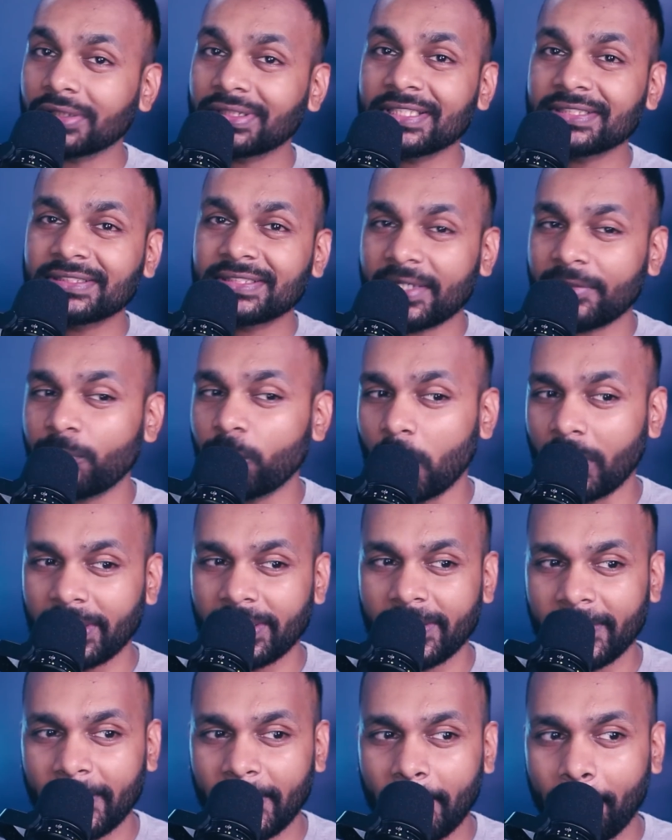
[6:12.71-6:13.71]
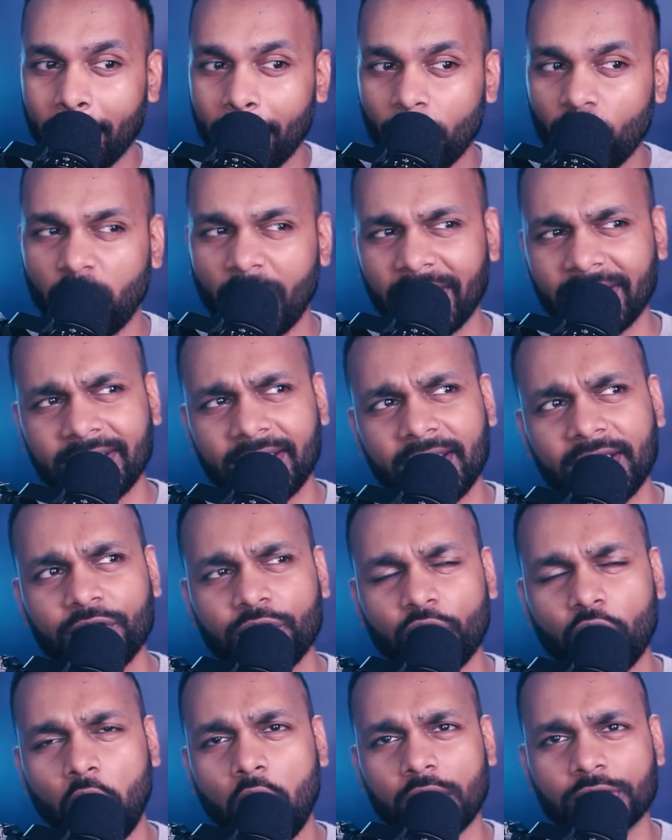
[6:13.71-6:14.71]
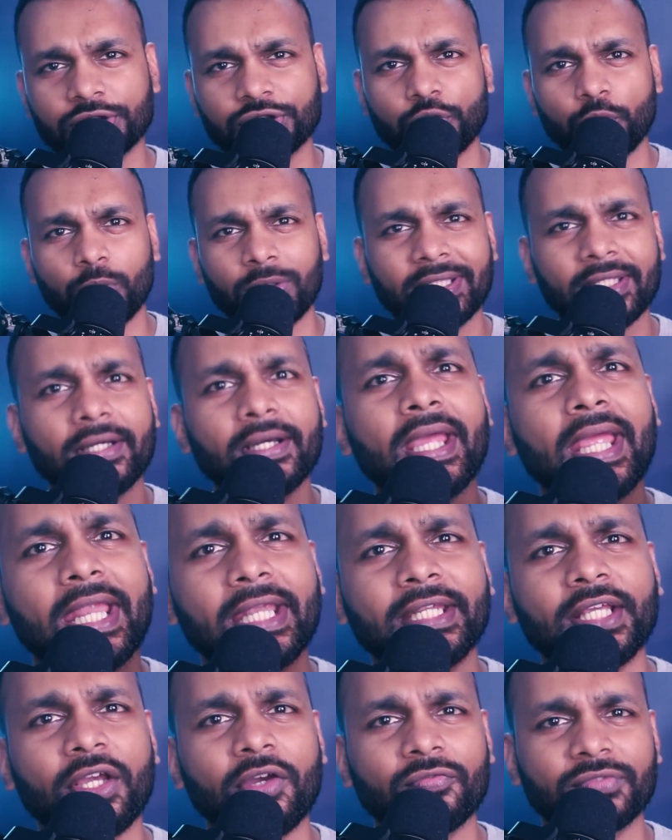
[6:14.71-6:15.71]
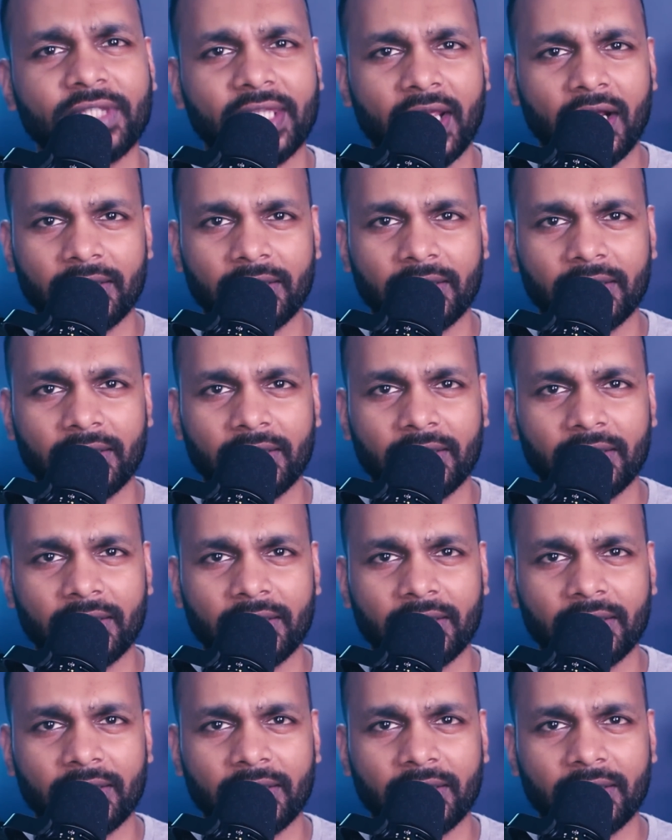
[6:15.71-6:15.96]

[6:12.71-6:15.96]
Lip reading: this, I wondered, why are they not showing the heading of the